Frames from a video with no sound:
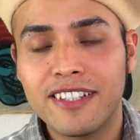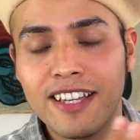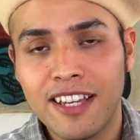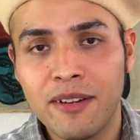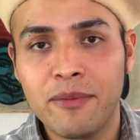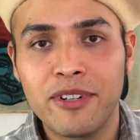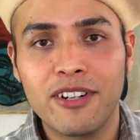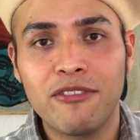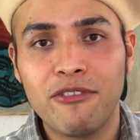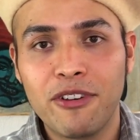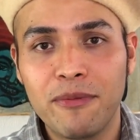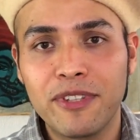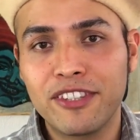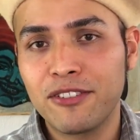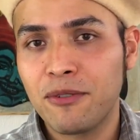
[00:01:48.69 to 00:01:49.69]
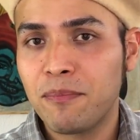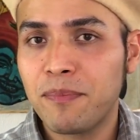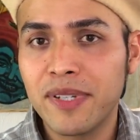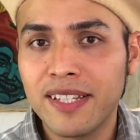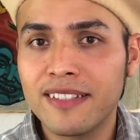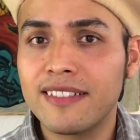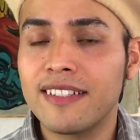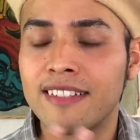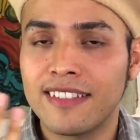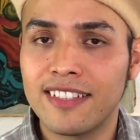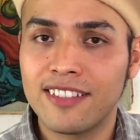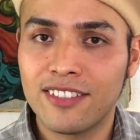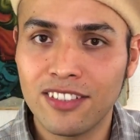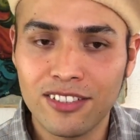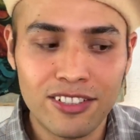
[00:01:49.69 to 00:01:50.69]
ever Louis Vuitton piece in the
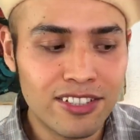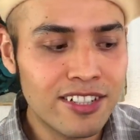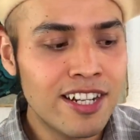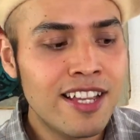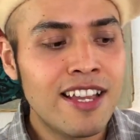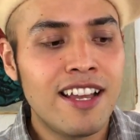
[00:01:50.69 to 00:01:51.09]
store,